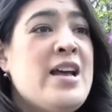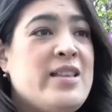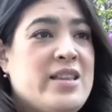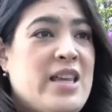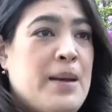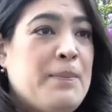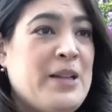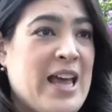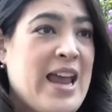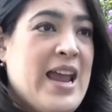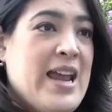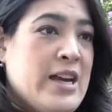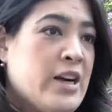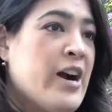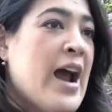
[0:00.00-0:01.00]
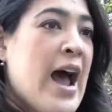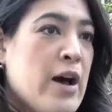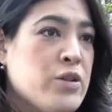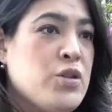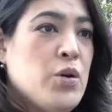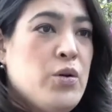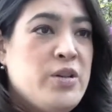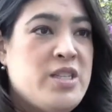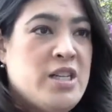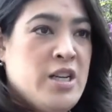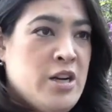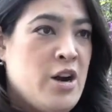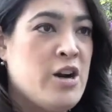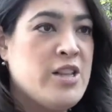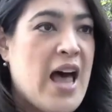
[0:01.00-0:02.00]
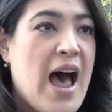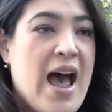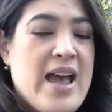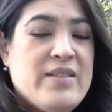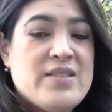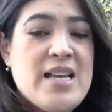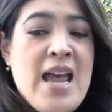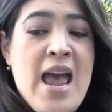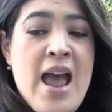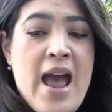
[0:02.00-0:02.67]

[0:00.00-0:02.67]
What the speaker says: that they play in our households and in our lives.